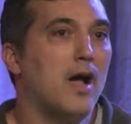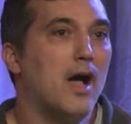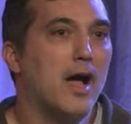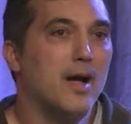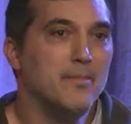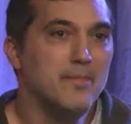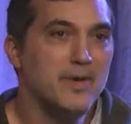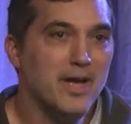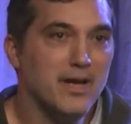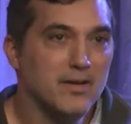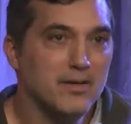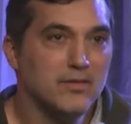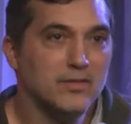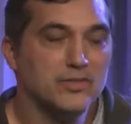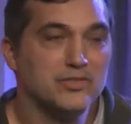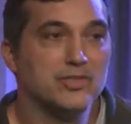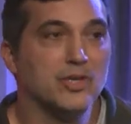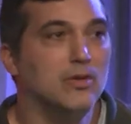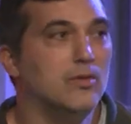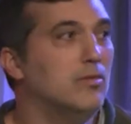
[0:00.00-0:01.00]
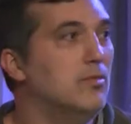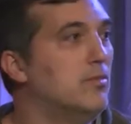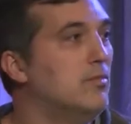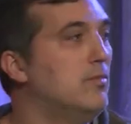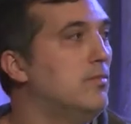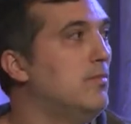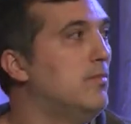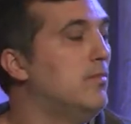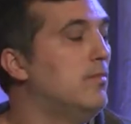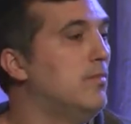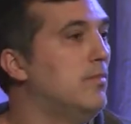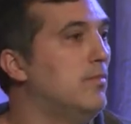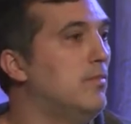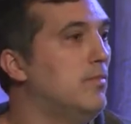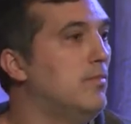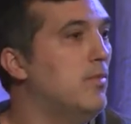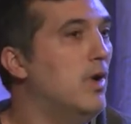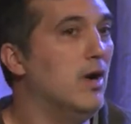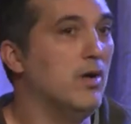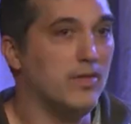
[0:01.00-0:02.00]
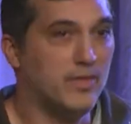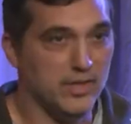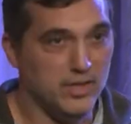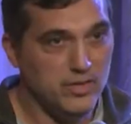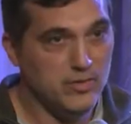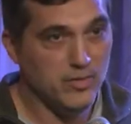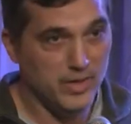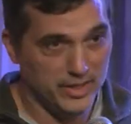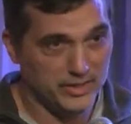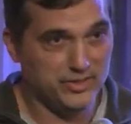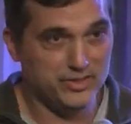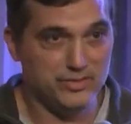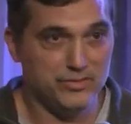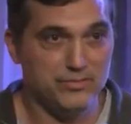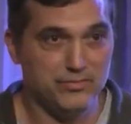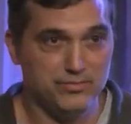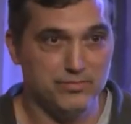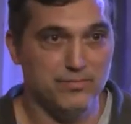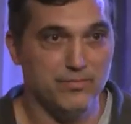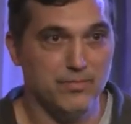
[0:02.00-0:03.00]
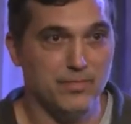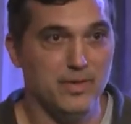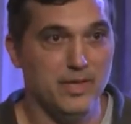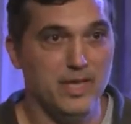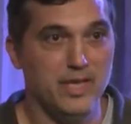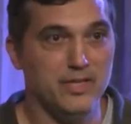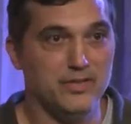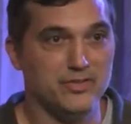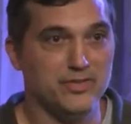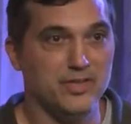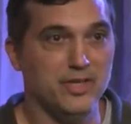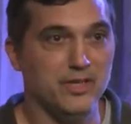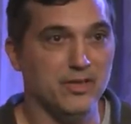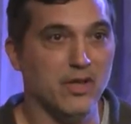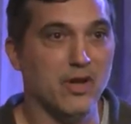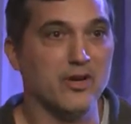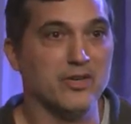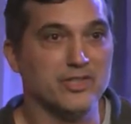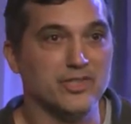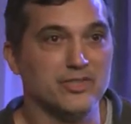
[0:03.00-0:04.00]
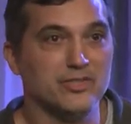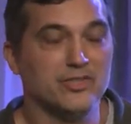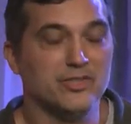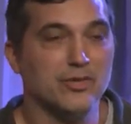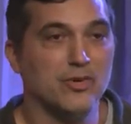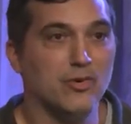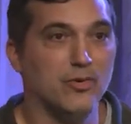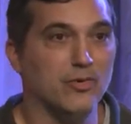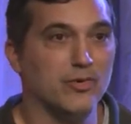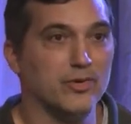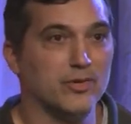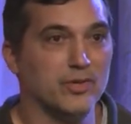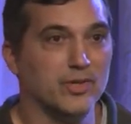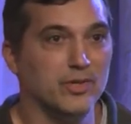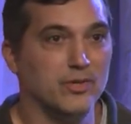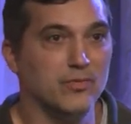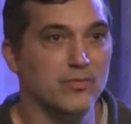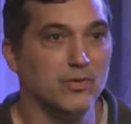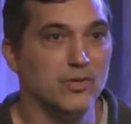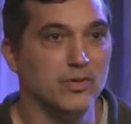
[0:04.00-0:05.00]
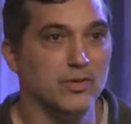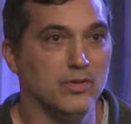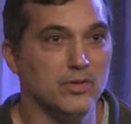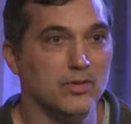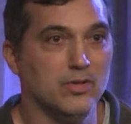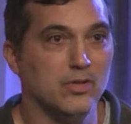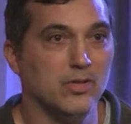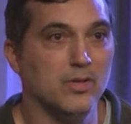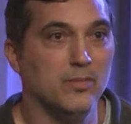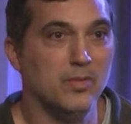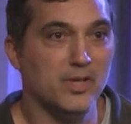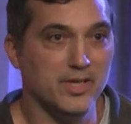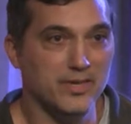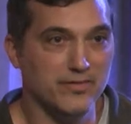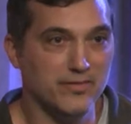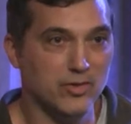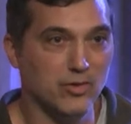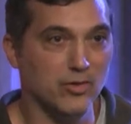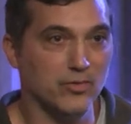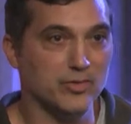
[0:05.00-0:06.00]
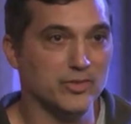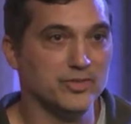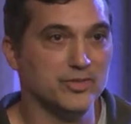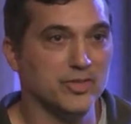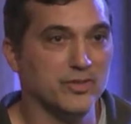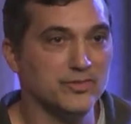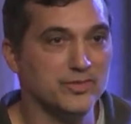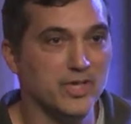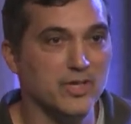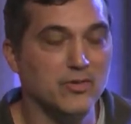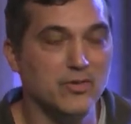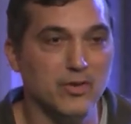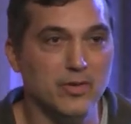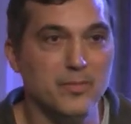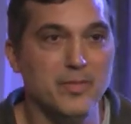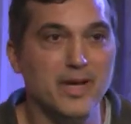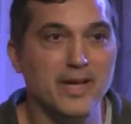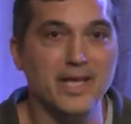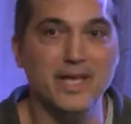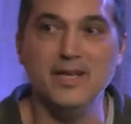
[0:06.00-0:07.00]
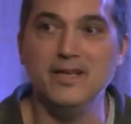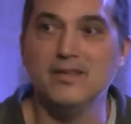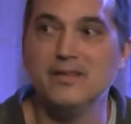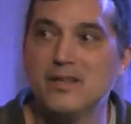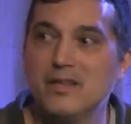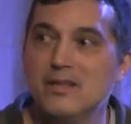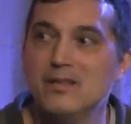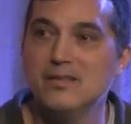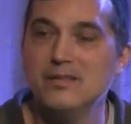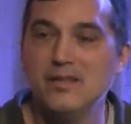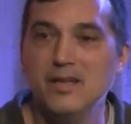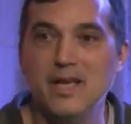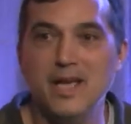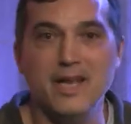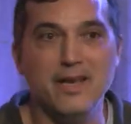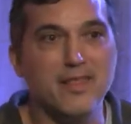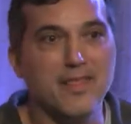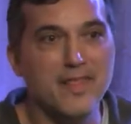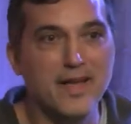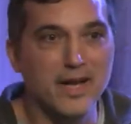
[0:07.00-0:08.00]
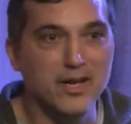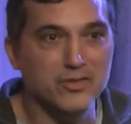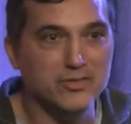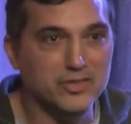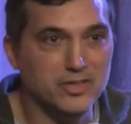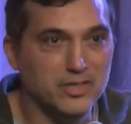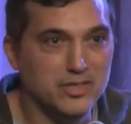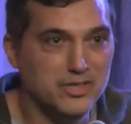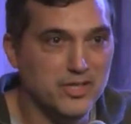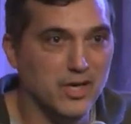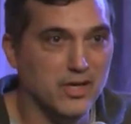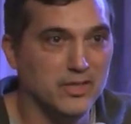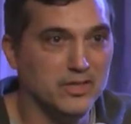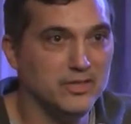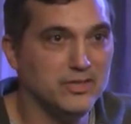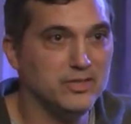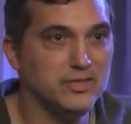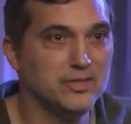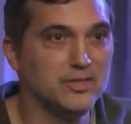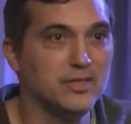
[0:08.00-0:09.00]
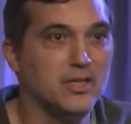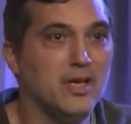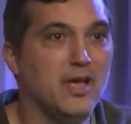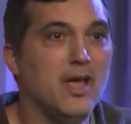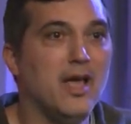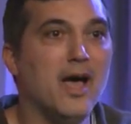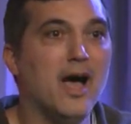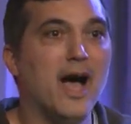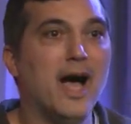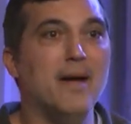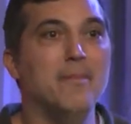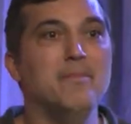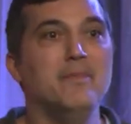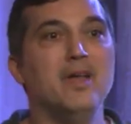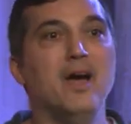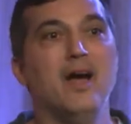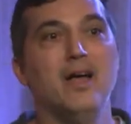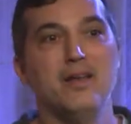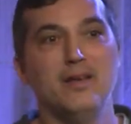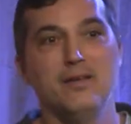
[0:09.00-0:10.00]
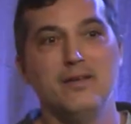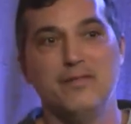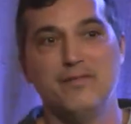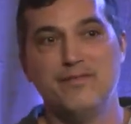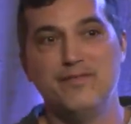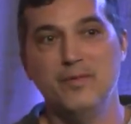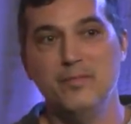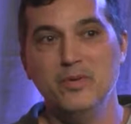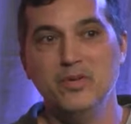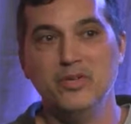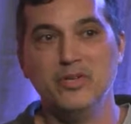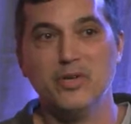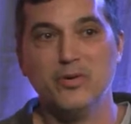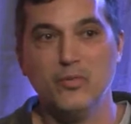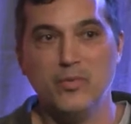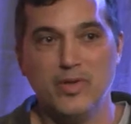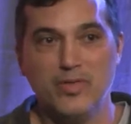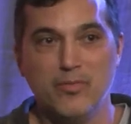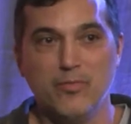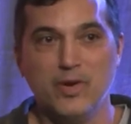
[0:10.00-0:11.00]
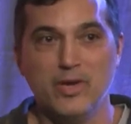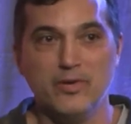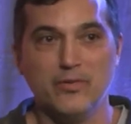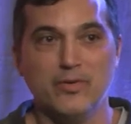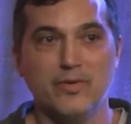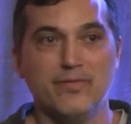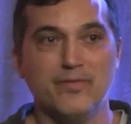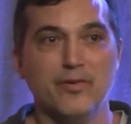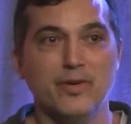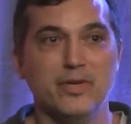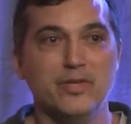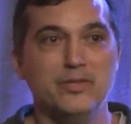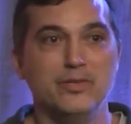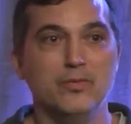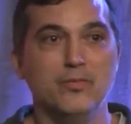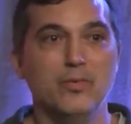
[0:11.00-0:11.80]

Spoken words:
Well, the U.S. is the largest holder in the world globally of gold reserves. They hold about 8,000 tons. I'm not familiar with what you're referring to.